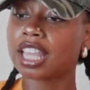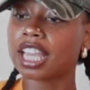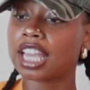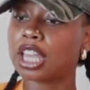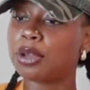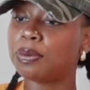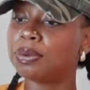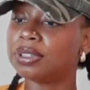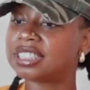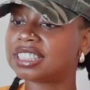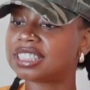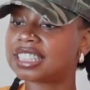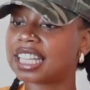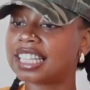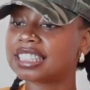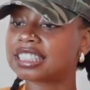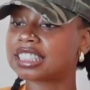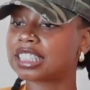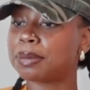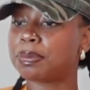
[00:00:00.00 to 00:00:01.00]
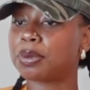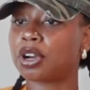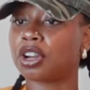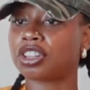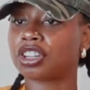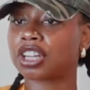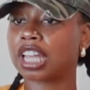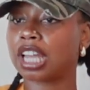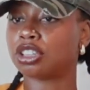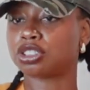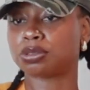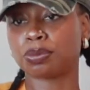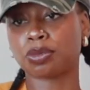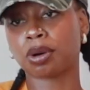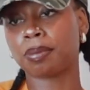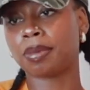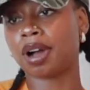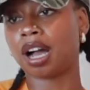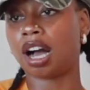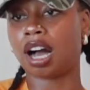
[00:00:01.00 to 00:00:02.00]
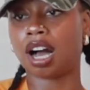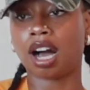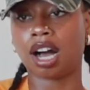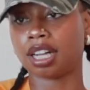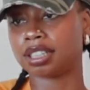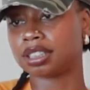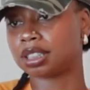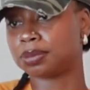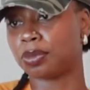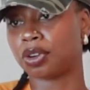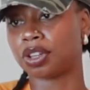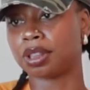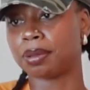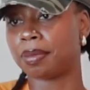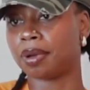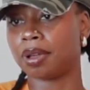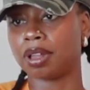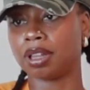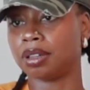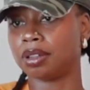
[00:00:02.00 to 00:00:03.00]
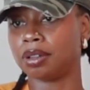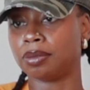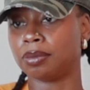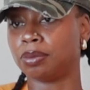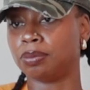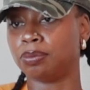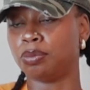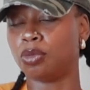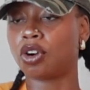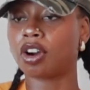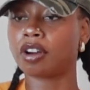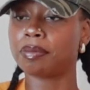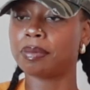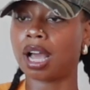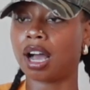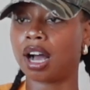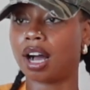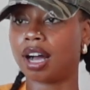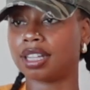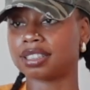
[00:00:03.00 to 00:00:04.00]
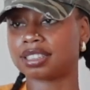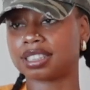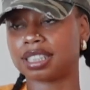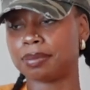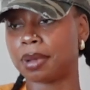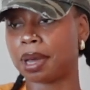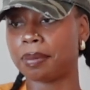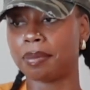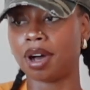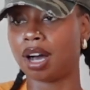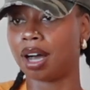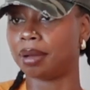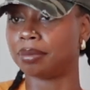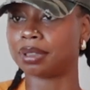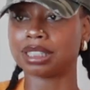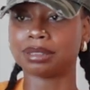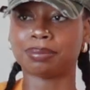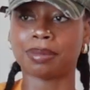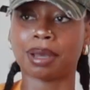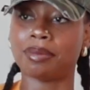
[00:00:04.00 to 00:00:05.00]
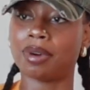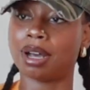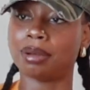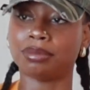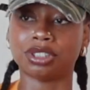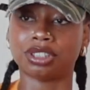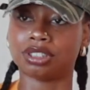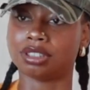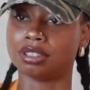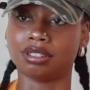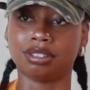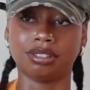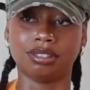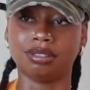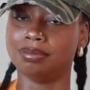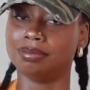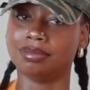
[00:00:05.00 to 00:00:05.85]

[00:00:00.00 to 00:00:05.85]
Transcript: He would stay sleeping on their couch, more of my aunts than my mom, because my mom is...